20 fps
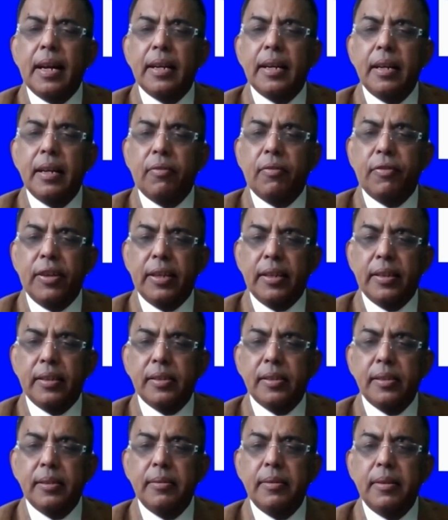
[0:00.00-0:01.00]
career
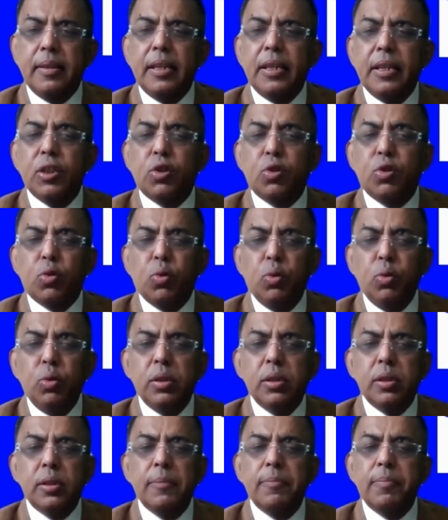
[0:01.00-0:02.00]
fairs in
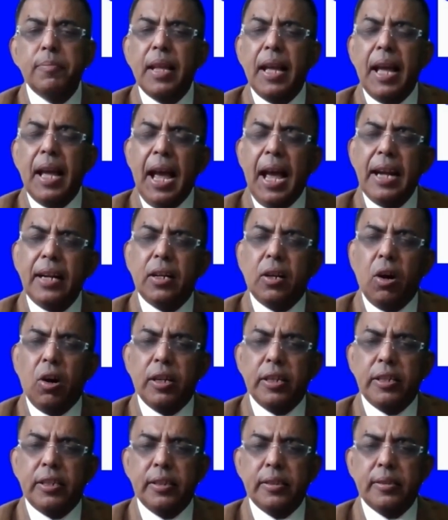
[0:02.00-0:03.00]
schools and
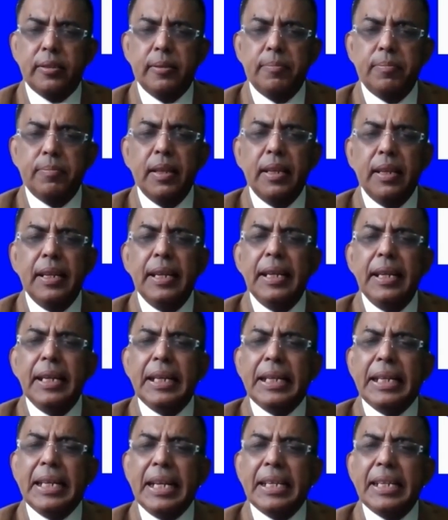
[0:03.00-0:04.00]
colleges.
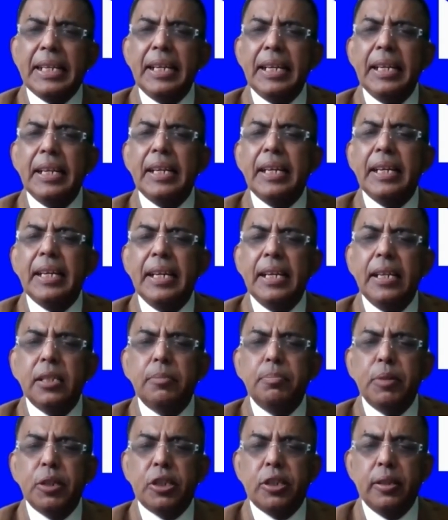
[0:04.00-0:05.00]
Taking
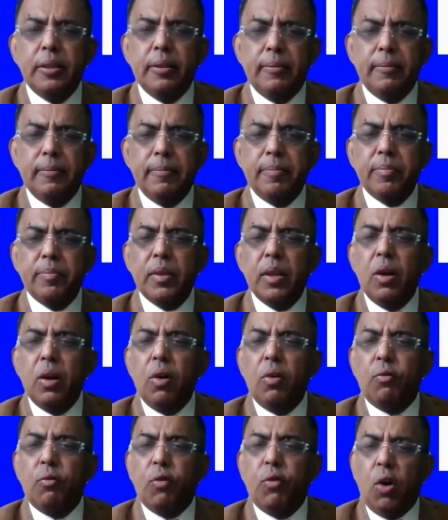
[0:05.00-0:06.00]
his mission
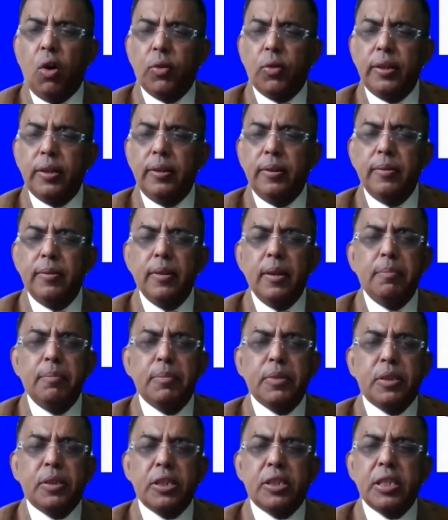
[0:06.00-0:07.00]
forward,
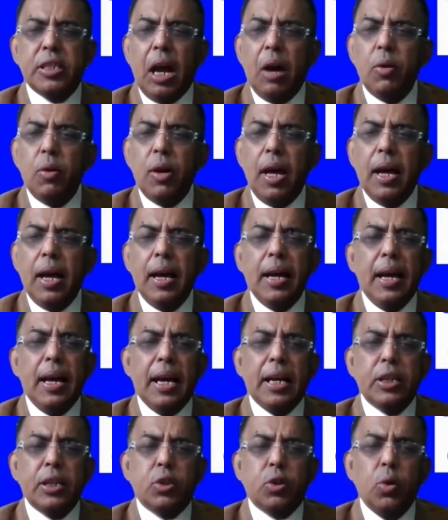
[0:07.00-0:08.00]
Mr. Chawla
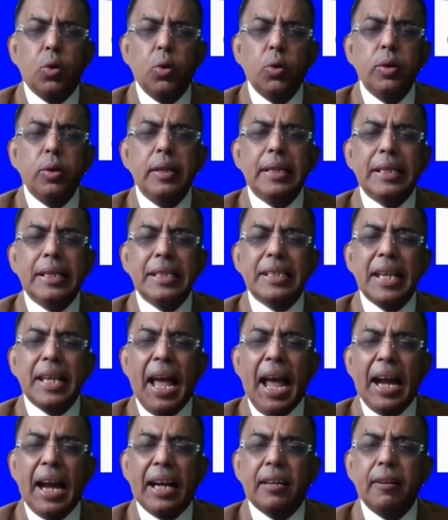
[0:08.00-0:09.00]
has shown
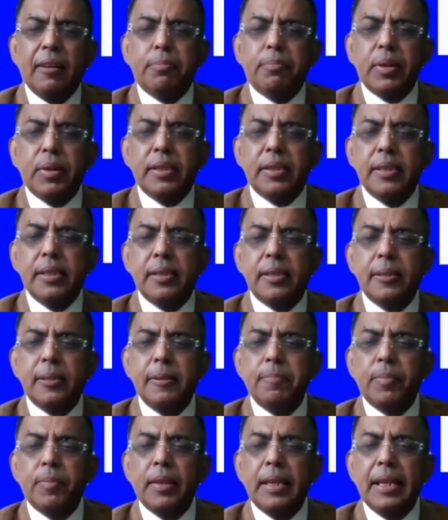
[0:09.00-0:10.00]
his active
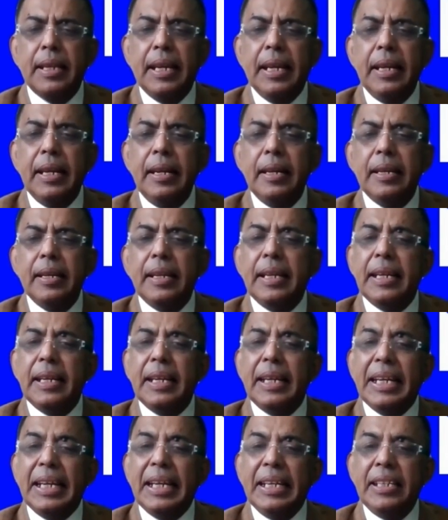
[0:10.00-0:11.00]
presence in
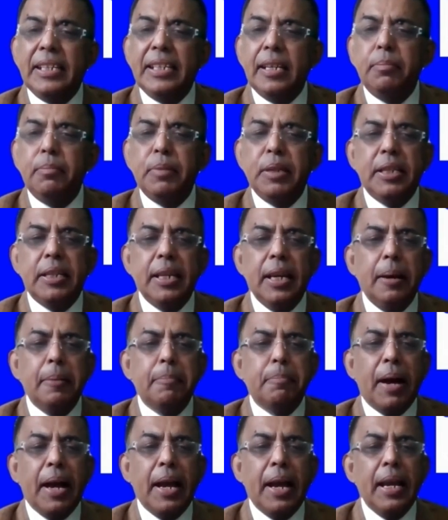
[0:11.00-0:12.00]
Indian media
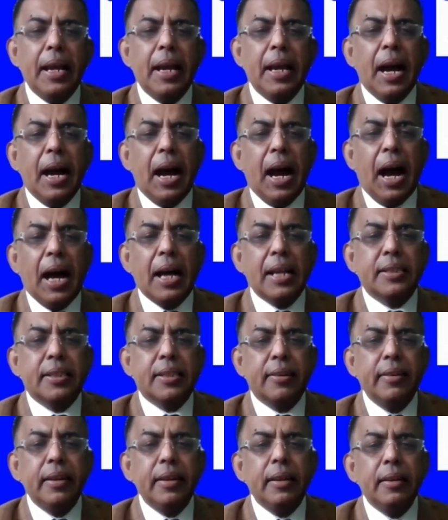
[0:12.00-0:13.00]
by
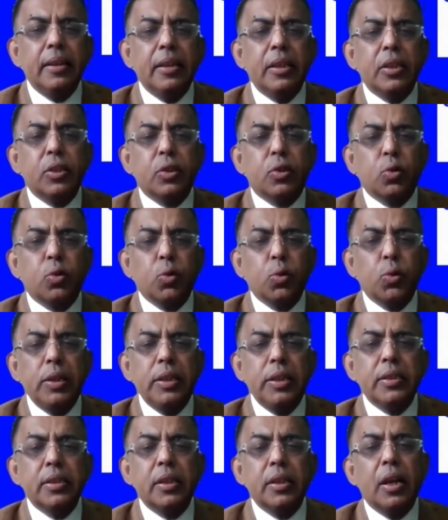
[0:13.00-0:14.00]
answering
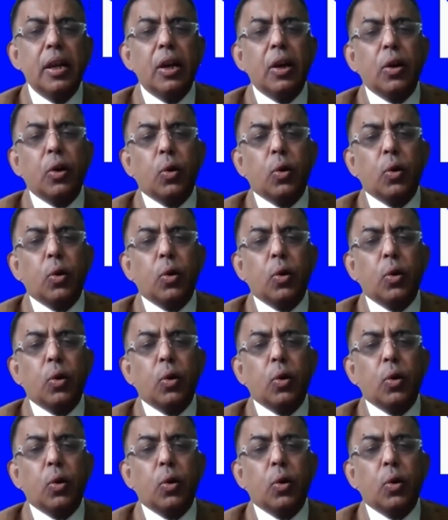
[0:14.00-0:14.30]
students'